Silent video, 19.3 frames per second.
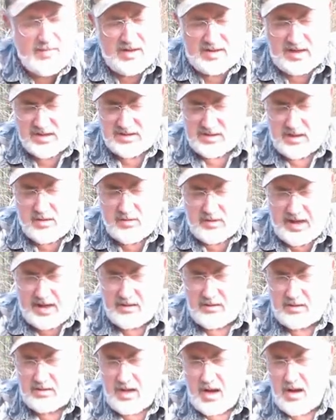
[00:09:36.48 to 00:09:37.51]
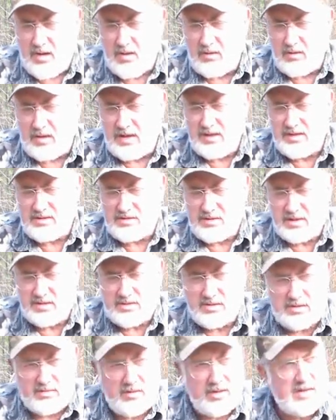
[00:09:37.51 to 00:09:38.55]
But this locator call is
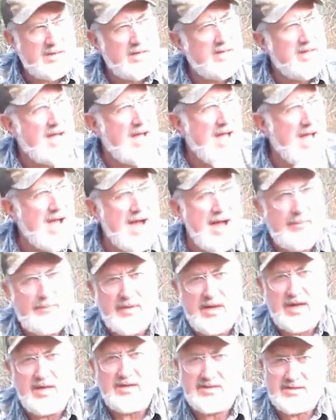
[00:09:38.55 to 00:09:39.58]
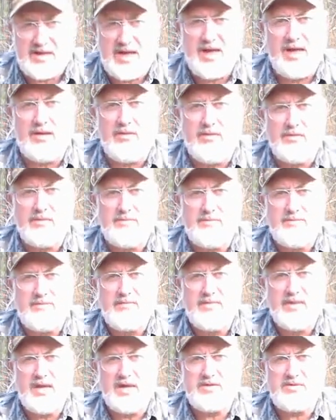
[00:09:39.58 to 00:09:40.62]
just strictly a high pitch sound
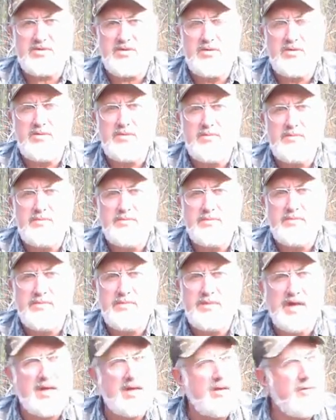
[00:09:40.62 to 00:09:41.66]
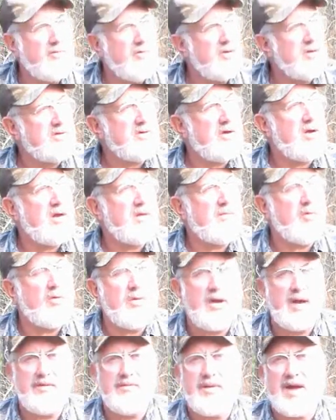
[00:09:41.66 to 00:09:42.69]
that you get in the woods early in the
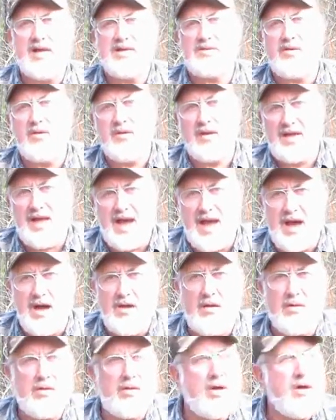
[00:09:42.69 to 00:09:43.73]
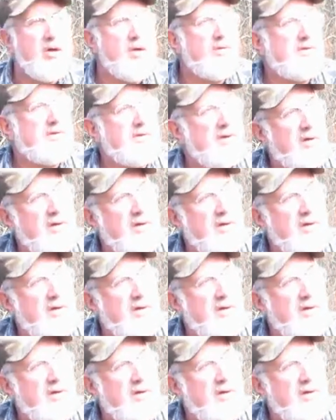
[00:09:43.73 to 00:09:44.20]
morning. Everybody's heard the owl, all the